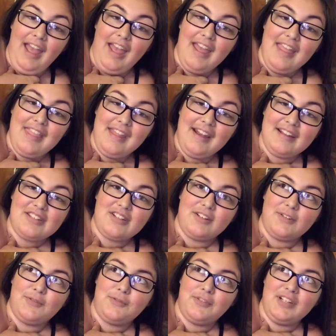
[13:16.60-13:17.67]
And then I
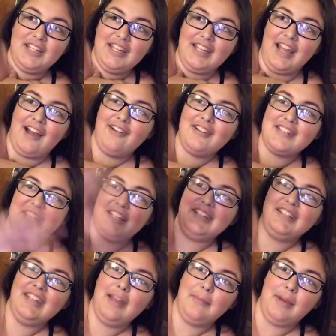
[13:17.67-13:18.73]
started freaking out because I
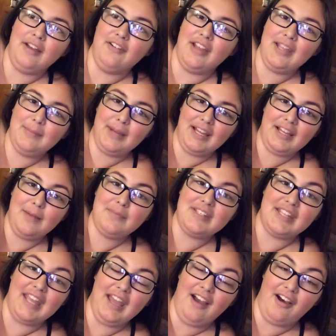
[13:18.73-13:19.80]
couldn't get my leg back up to
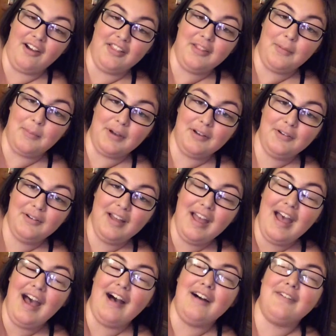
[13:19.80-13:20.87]
get on the boat.
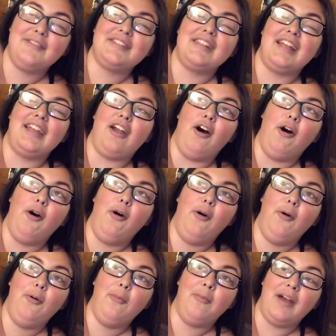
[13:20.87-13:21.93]
I was like,
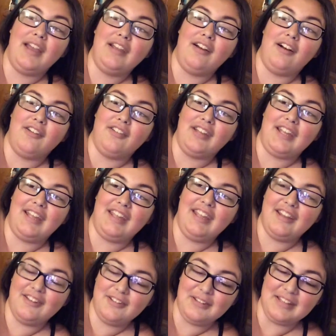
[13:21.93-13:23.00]
oh my God, like, I
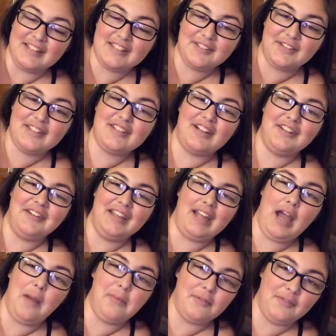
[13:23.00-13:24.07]
can't do this. So I started, like,
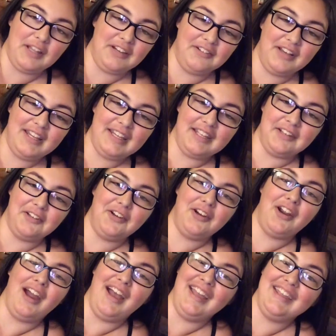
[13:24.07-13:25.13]
hyperventilating and
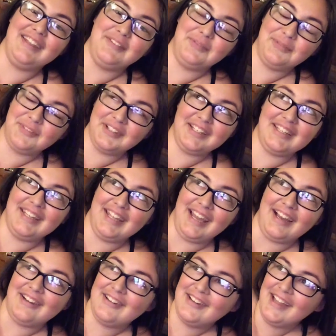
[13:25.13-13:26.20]
crying and freaking
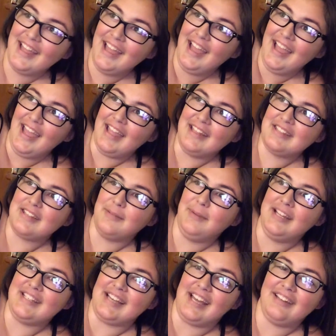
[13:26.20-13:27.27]
out. And so my
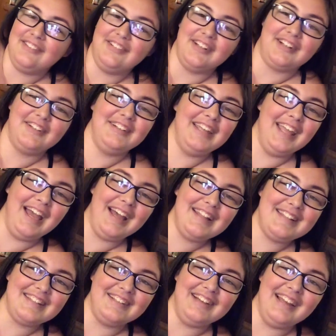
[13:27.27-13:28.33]
dad literally had
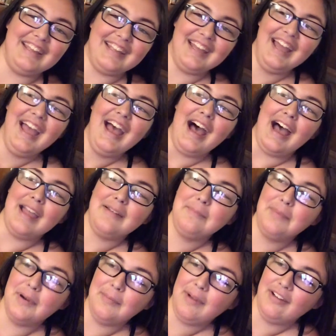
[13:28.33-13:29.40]
to, like, I
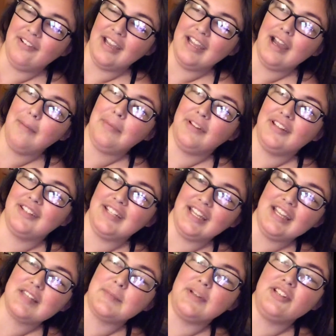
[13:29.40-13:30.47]
put my leg up on the thing
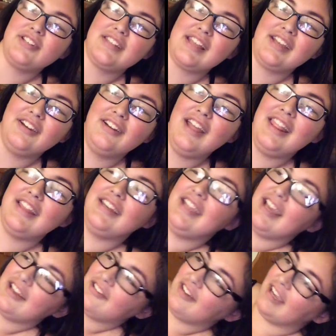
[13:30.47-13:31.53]
as much as I could, and then he
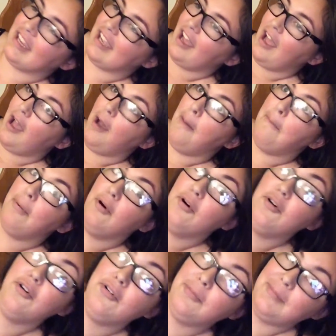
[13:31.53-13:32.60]
had to, like,
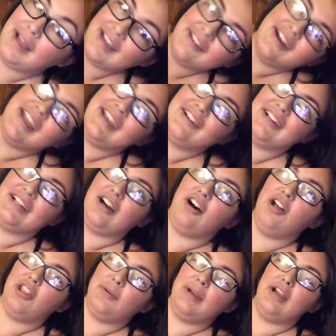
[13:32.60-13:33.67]
pull my leg, like,
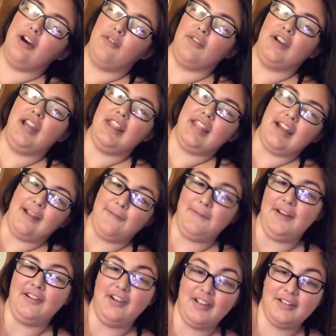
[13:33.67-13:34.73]
all the way over, and then I
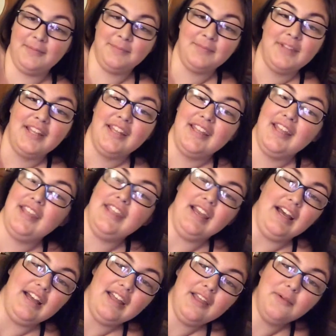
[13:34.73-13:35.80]
fell on him.
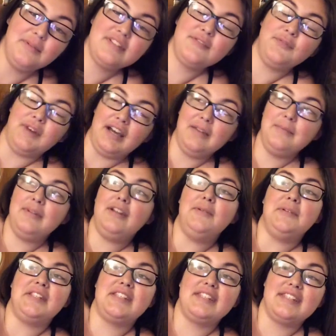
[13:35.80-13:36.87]
Yeah, it was fun, but it
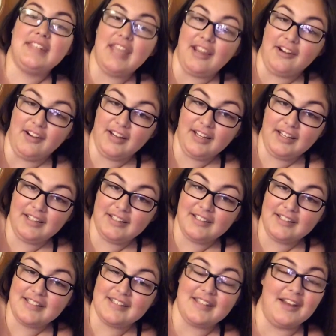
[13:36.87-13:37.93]
was scary.
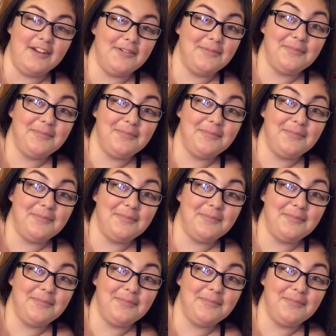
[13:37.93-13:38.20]
So,